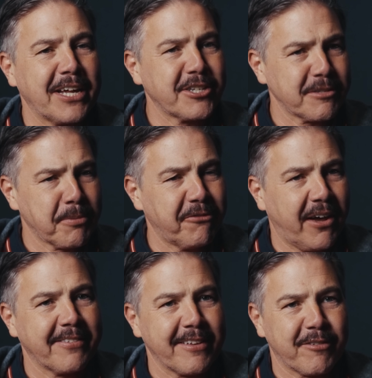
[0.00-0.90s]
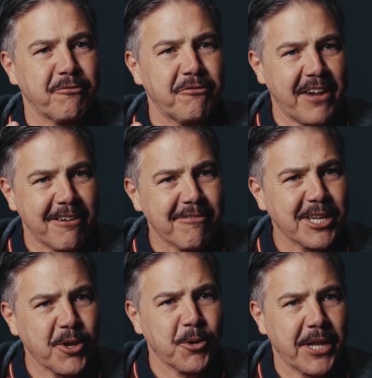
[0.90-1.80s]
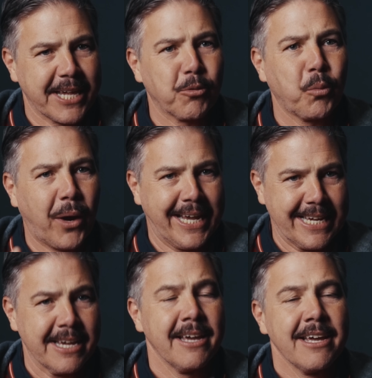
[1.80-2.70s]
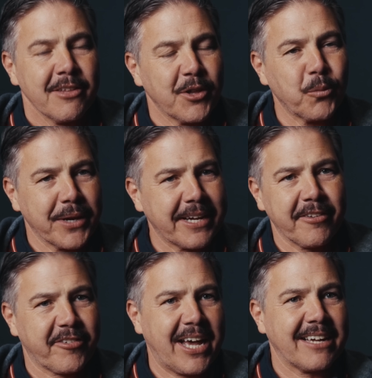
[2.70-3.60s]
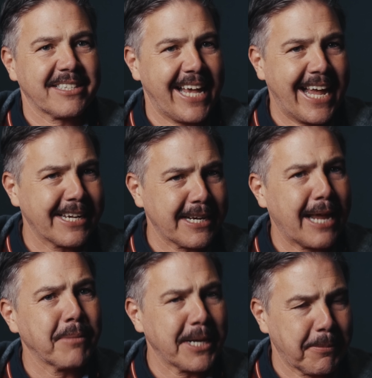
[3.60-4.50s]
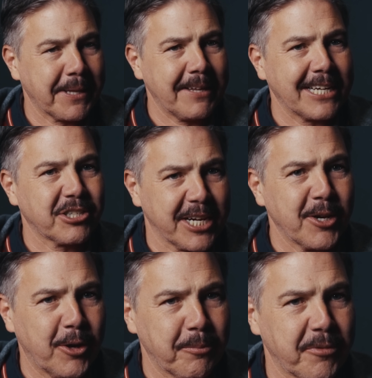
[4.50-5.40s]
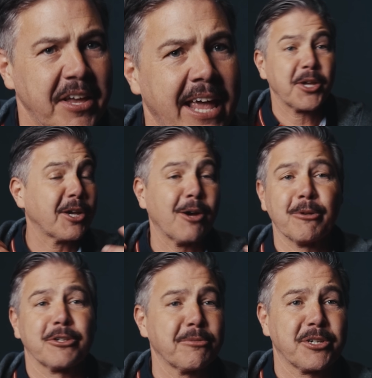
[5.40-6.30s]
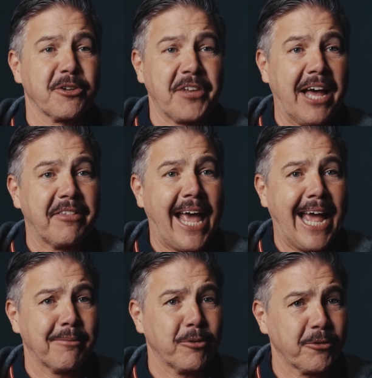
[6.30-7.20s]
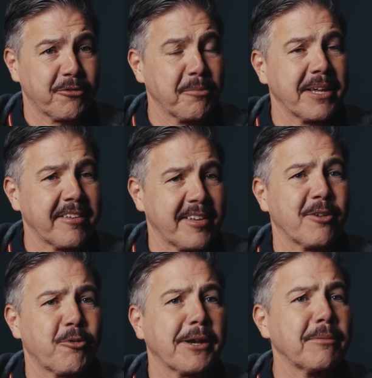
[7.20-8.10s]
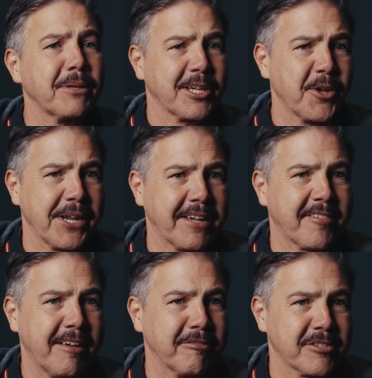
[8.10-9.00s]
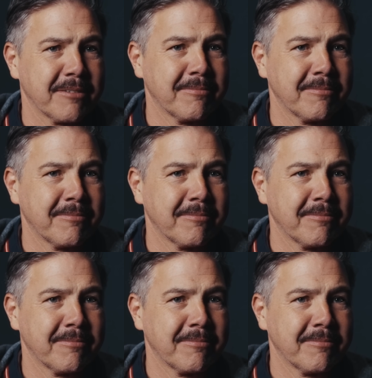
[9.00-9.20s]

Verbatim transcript: just provide this very unique way that we can start to edit and manipulate genomes and go on to produce other animals from these incredibly unique cells.